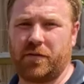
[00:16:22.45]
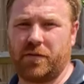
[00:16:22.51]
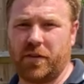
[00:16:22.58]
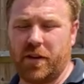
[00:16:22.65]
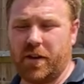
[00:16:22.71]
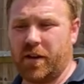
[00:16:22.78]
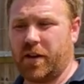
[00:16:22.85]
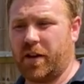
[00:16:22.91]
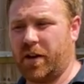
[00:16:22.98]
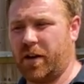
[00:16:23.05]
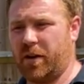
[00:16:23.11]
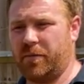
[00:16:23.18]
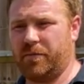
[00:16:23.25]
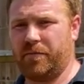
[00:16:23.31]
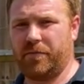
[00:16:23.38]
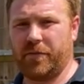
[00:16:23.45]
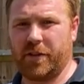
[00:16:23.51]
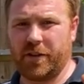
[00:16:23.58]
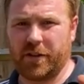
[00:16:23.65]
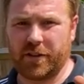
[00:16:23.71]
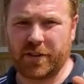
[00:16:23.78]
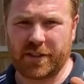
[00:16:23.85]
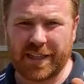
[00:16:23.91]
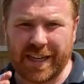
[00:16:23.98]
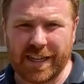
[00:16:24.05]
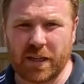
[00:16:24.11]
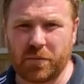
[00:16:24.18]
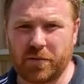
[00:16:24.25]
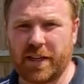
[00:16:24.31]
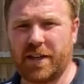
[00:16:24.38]
of the
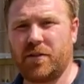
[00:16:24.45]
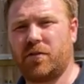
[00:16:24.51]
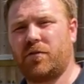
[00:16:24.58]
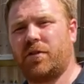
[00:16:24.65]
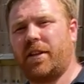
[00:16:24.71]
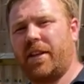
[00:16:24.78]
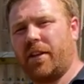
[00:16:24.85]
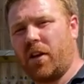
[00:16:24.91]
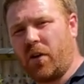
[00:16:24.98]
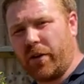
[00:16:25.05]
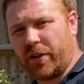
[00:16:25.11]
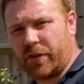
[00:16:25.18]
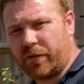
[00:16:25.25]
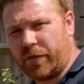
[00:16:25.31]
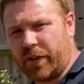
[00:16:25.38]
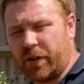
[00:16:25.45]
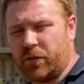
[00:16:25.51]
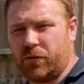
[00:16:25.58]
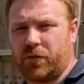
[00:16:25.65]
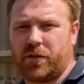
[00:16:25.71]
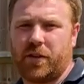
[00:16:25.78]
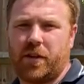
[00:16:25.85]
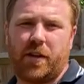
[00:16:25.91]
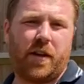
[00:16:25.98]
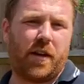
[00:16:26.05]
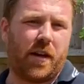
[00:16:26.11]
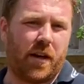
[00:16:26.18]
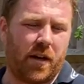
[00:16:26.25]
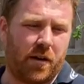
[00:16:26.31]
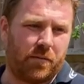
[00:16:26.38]
seeding potential to then go into fields,
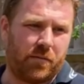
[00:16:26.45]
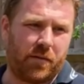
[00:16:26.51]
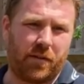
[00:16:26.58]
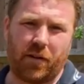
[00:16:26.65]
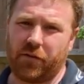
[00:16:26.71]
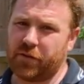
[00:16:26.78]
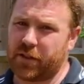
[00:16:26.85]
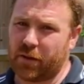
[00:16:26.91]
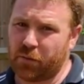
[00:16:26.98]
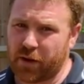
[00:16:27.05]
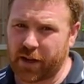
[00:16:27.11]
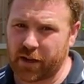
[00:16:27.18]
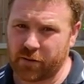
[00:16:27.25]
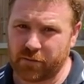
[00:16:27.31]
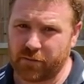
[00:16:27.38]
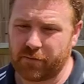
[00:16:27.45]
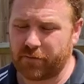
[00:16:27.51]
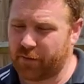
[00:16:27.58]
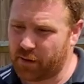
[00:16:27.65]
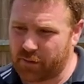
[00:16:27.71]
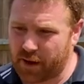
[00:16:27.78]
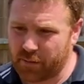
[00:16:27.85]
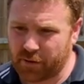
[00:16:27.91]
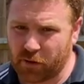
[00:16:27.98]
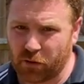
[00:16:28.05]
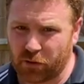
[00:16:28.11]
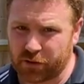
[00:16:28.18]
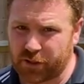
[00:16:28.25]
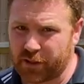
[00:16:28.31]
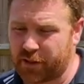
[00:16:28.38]
obviously where there may be
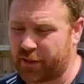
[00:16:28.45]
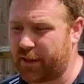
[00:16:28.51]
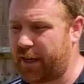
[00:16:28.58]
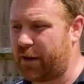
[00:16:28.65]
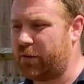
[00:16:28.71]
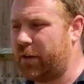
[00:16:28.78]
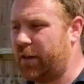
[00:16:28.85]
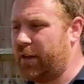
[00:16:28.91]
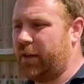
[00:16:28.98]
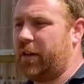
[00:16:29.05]
horses. Now